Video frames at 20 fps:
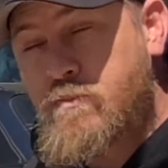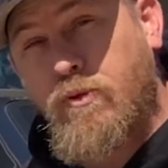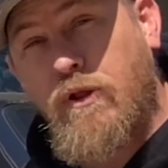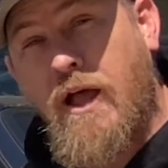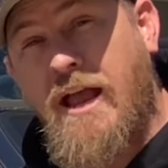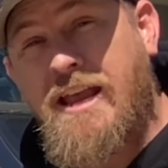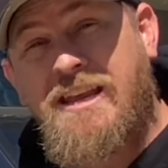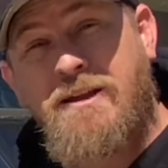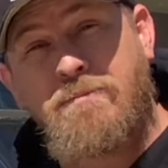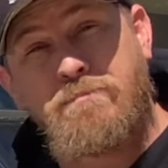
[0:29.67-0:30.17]

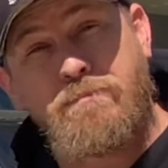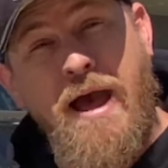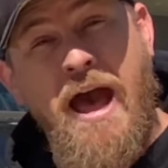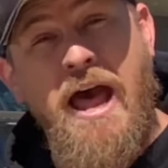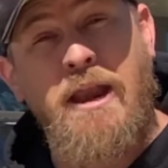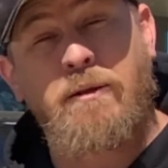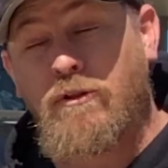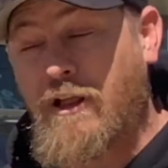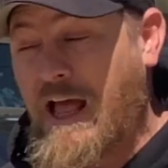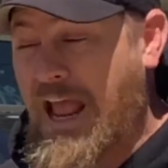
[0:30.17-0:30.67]
plate
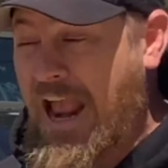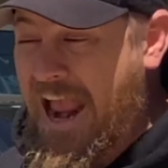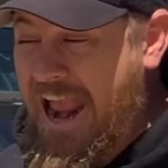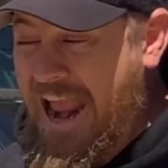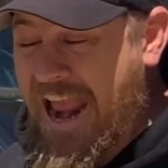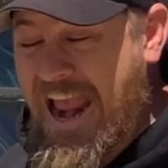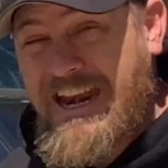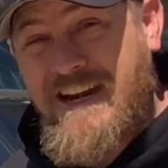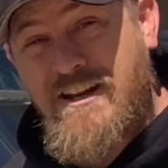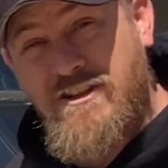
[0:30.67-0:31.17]
compatible
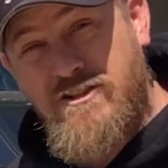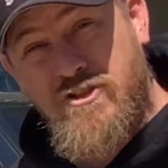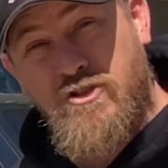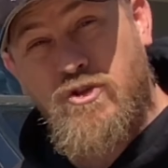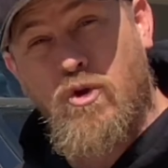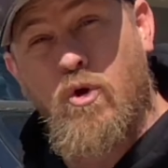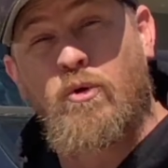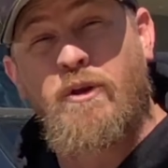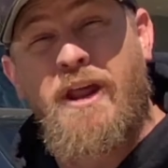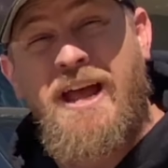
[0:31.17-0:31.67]
and
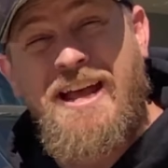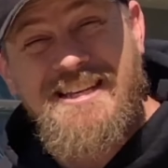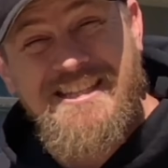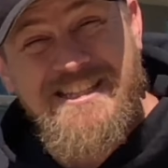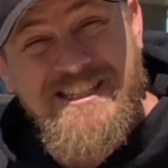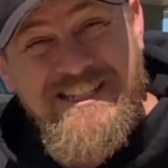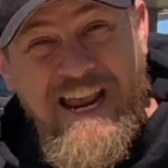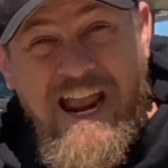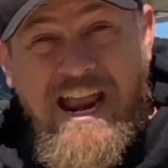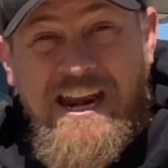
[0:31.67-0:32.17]
installed
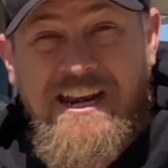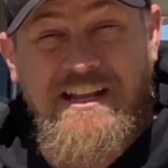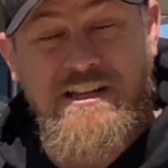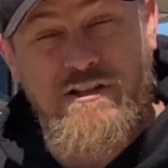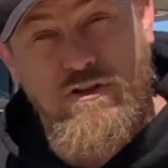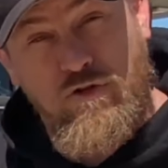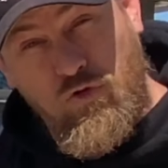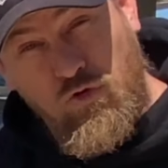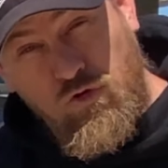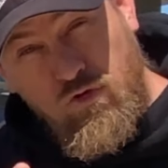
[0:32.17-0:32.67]
standard.
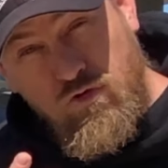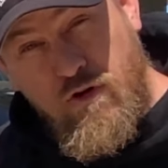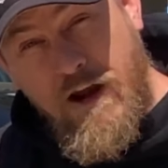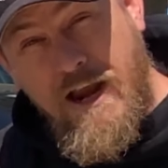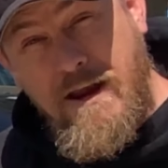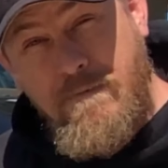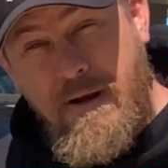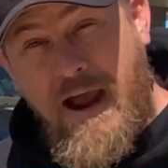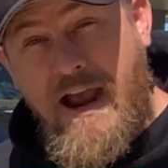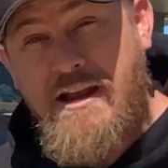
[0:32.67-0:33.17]
It's three
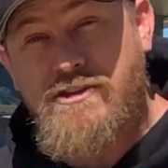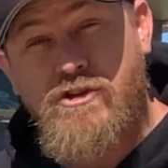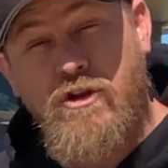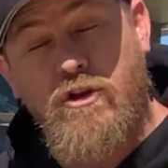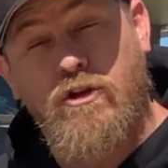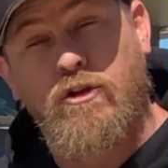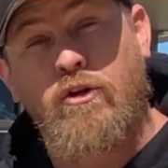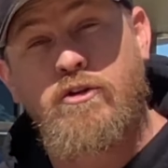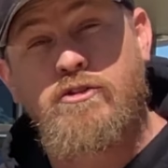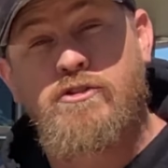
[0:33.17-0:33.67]
major
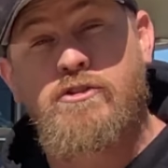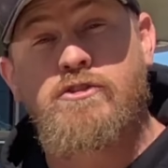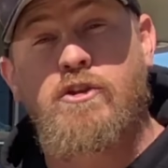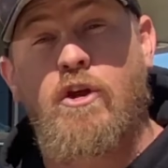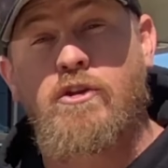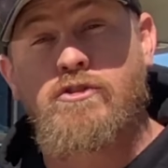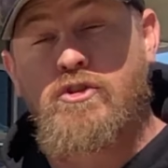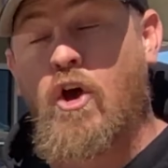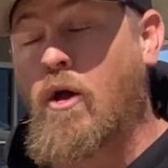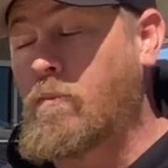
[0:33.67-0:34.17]
inclusions
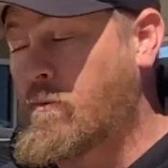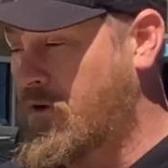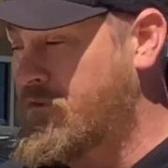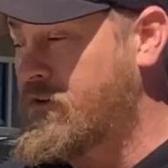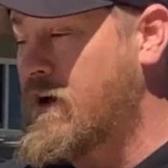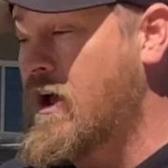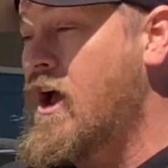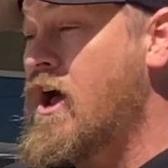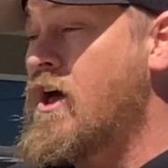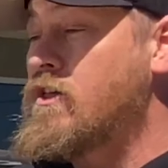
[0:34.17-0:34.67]
on top of
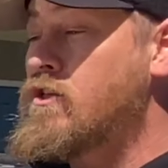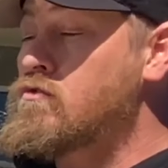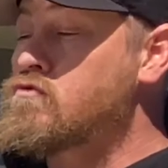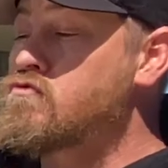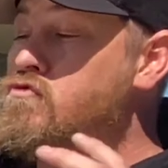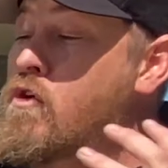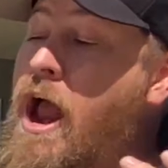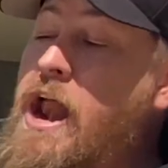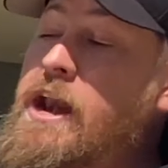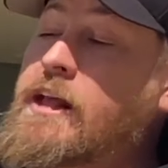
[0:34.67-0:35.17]
the
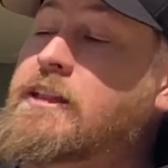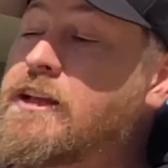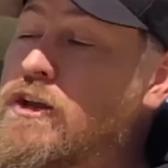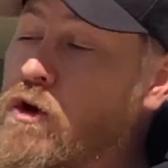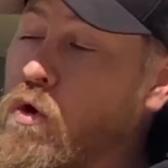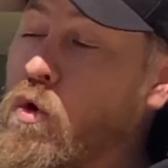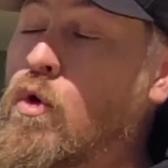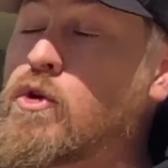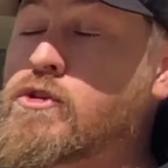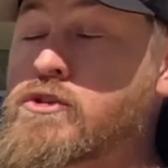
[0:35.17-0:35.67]
radically
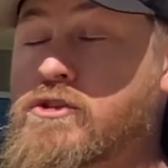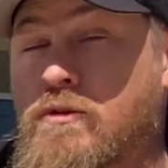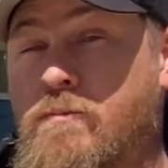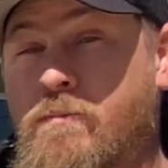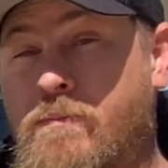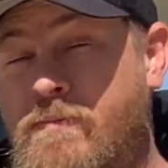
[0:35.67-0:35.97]
awesome,